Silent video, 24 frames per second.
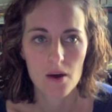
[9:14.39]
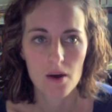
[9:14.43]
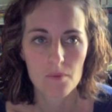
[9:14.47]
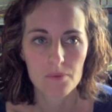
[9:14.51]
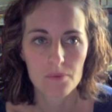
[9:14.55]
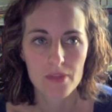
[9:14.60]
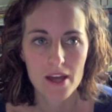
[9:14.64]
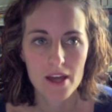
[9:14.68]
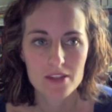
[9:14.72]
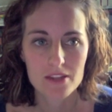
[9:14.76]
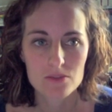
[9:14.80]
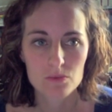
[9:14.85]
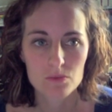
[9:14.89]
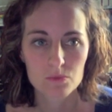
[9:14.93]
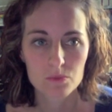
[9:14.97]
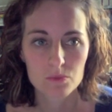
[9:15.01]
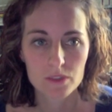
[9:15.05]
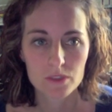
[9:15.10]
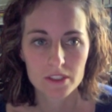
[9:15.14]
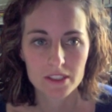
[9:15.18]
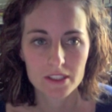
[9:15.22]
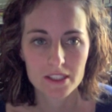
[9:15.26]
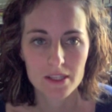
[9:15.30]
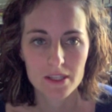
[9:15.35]
That's
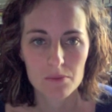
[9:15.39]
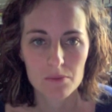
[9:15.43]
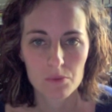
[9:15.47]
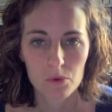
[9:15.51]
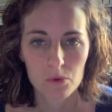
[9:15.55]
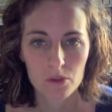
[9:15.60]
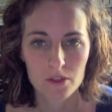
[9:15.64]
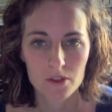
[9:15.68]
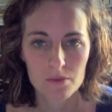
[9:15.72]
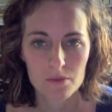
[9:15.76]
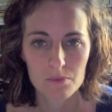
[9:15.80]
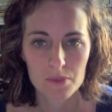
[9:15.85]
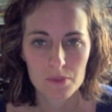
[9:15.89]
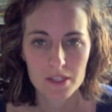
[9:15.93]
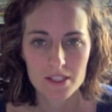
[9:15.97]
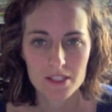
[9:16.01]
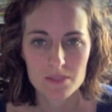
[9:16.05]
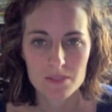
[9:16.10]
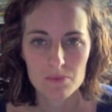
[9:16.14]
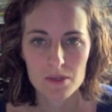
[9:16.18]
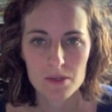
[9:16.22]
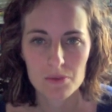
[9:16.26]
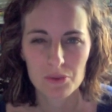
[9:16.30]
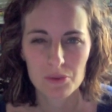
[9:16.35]
really important because
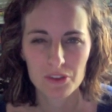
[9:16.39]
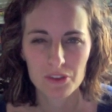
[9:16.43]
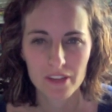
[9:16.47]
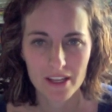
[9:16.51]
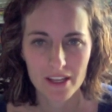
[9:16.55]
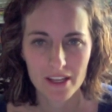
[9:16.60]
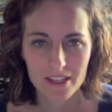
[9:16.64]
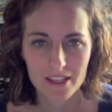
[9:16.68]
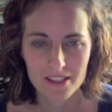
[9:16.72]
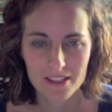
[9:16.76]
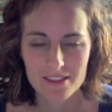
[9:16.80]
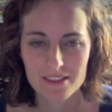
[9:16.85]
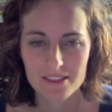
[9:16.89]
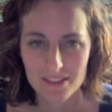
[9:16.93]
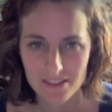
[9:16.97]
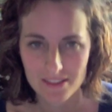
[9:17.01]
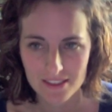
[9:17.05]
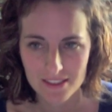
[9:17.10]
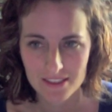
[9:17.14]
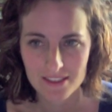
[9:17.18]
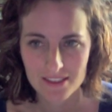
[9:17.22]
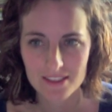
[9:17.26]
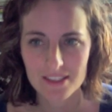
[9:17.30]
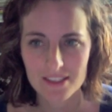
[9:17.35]
people like
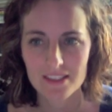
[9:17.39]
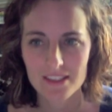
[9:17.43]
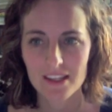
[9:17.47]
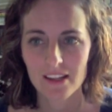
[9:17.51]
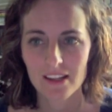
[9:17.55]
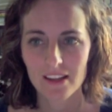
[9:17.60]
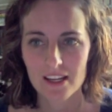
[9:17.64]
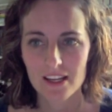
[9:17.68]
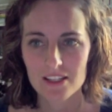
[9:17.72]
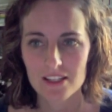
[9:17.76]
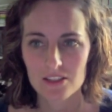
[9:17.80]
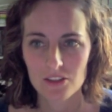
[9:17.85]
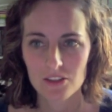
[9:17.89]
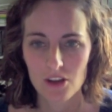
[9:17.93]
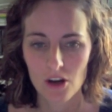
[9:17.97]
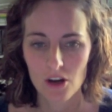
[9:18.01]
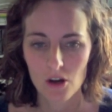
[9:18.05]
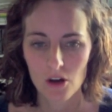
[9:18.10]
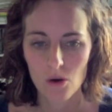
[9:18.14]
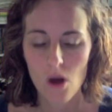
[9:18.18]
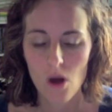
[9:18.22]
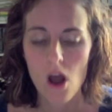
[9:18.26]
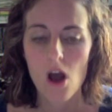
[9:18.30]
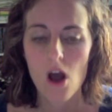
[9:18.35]
consistency. They like to
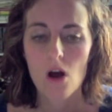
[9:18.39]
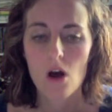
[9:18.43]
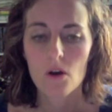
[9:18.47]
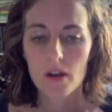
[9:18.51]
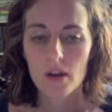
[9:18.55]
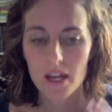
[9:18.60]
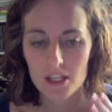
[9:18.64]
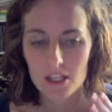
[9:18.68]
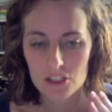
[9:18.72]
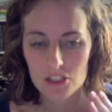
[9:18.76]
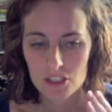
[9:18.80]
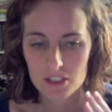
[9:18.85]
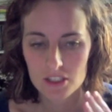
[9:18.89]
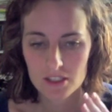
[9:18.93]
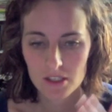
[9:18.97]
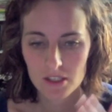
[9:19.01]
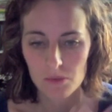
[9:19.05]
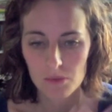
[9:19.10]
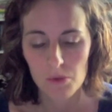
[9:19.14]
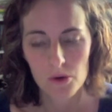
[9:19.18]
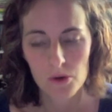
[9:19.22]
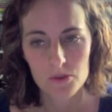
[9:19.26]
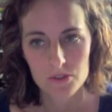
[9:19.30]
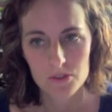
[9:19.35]
know, okay, she's going to
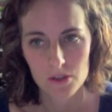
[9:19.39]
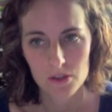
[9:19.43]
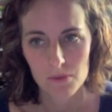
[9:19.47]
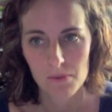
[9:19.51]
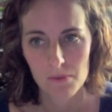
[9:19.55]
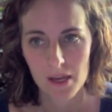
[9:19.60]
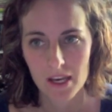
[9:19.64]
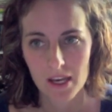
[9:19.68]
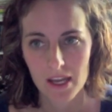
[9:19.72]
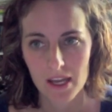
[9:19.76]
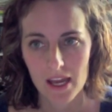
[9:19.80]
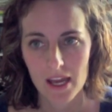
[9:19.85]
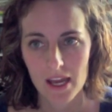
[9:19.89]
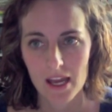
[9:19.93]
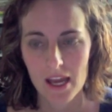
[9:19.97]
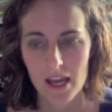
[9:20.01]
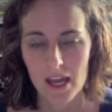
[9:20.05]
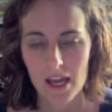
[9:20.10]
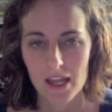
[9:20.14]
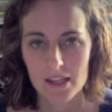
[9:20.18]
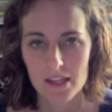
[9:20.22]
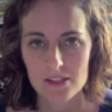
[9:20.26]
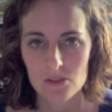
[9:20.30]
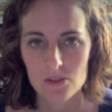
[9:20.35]
post on Monday,
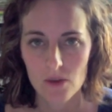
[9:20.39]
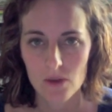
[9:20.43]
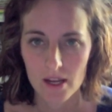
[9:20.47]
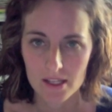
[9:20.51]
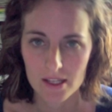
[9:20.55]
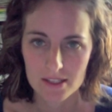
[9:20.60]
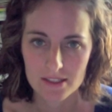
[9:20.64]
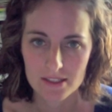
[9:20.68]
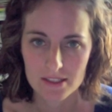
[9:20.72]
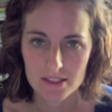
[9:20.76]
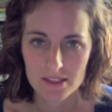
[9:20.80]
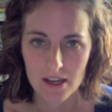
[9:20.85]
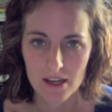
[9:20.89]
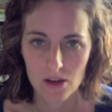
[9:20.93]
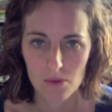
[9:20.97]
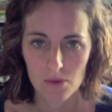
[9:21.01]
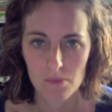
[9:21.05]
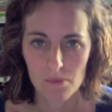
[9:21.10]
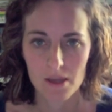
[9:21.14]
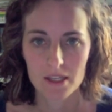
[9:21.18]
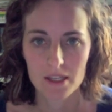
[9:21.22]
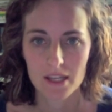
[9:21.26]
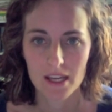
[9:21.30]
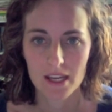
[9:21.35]
and so I can sit down on
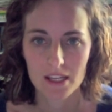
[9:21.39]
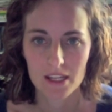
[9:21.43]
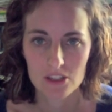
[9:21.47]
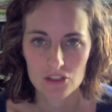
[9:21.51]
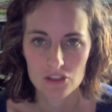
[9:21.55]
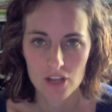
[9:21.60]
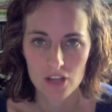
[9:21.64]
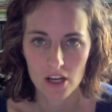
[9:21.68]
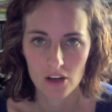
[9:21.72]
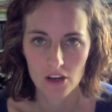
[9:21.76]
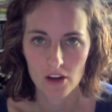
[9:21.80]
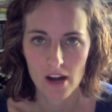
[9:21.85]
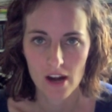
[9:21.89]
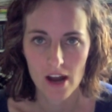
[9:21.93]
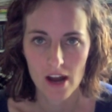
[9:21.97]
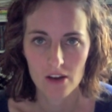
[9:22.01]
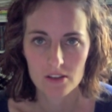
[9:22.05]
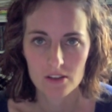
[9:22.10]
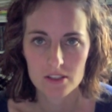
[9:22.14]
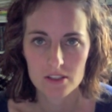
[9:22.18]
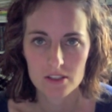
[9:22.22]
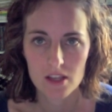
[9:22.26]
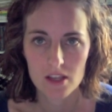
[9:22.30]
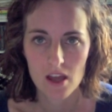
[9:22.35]
Monday and check her out.